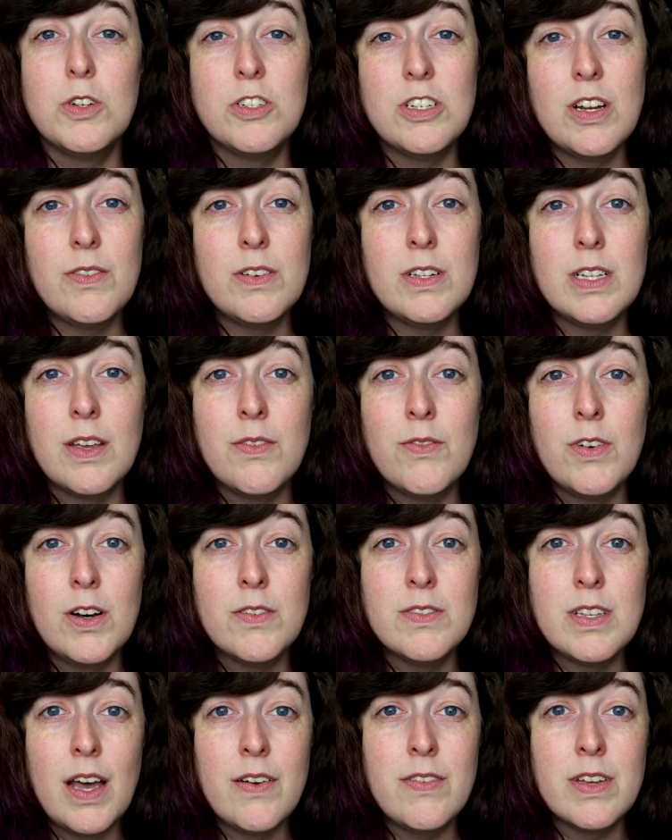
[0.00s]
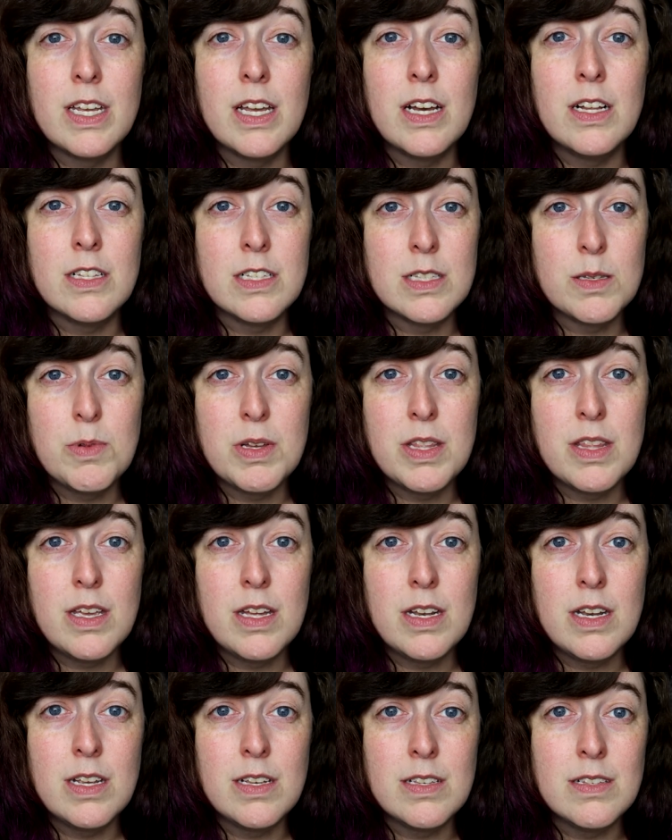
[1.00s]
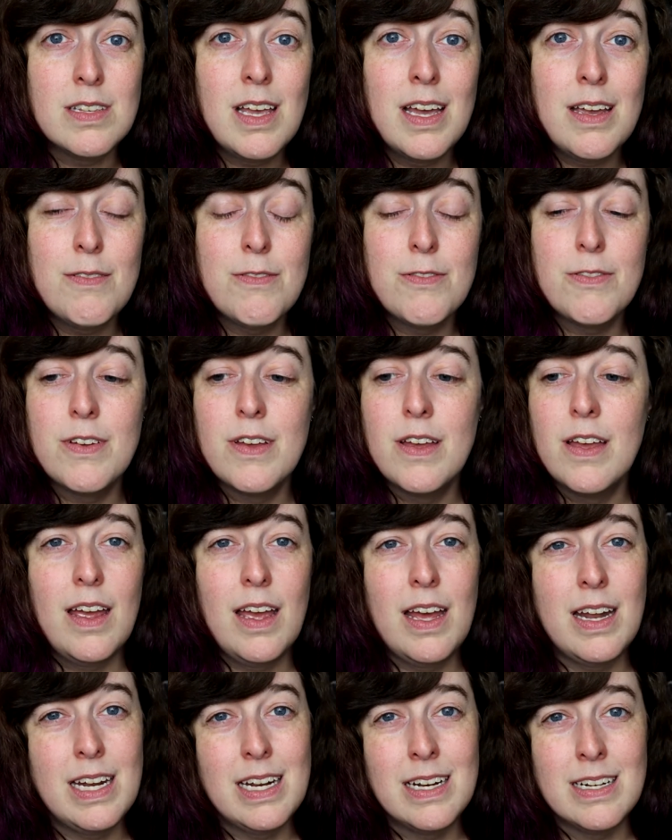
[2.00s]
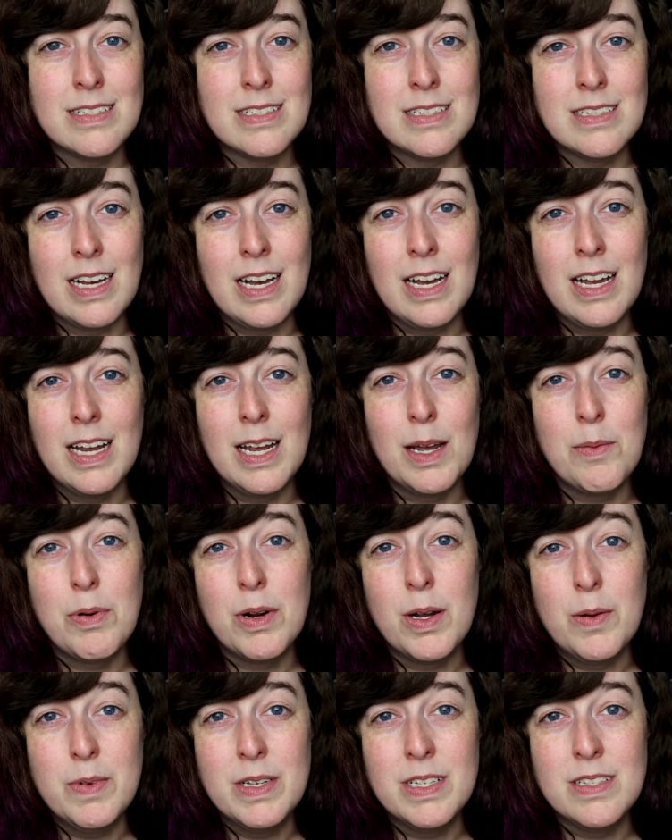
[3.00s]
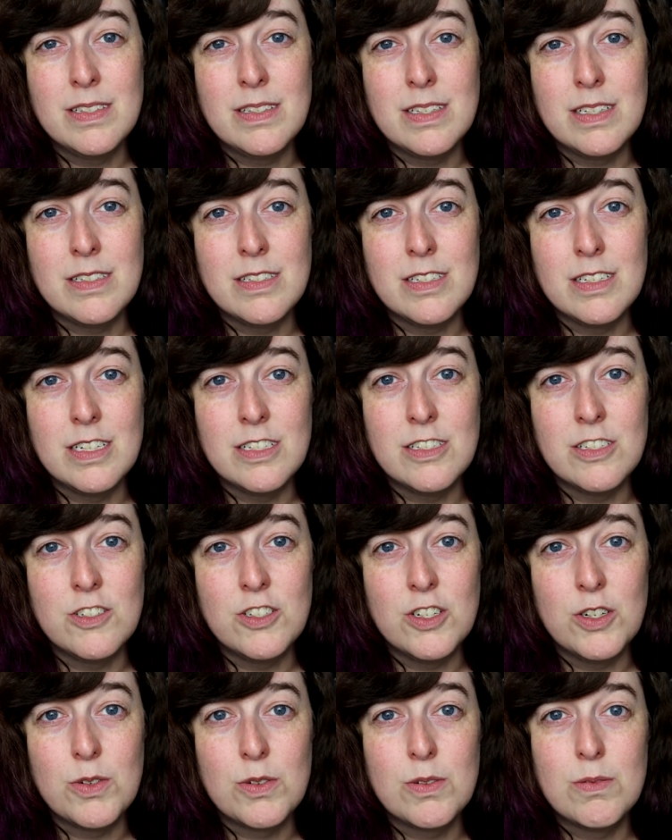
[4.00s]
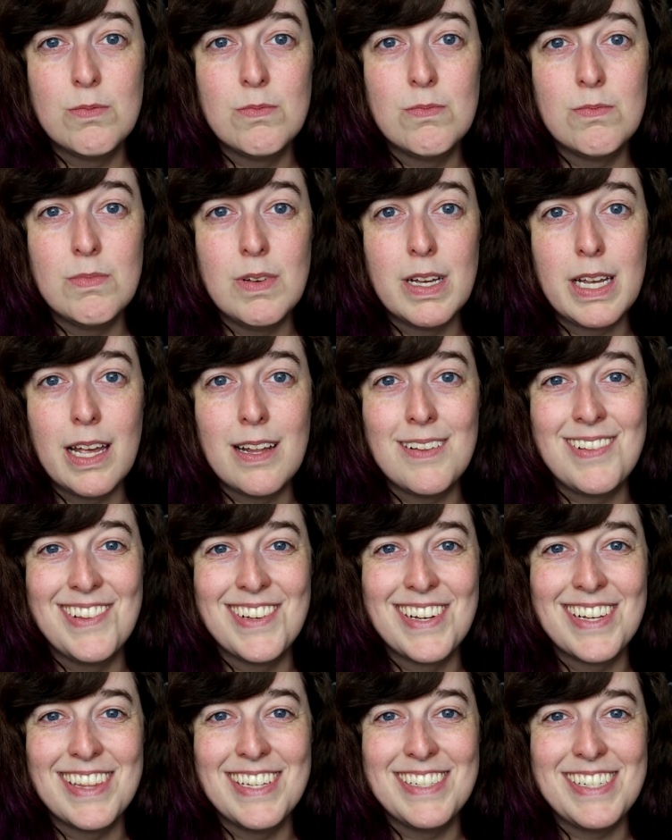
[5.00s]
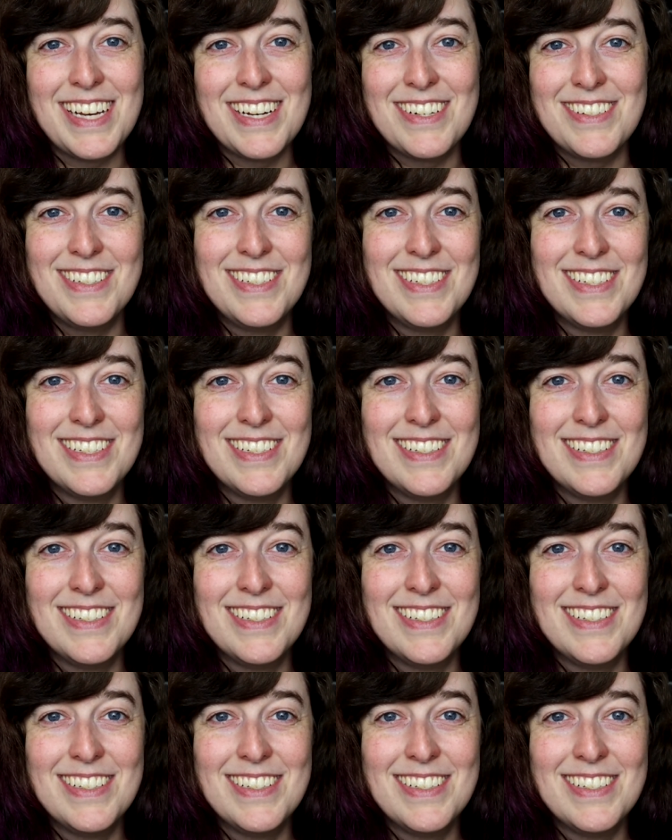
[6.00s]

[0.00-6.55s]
which definitely involves having Elizabeth in his life. And he doesn't die, I promise. It's a joke. Again, look at the title.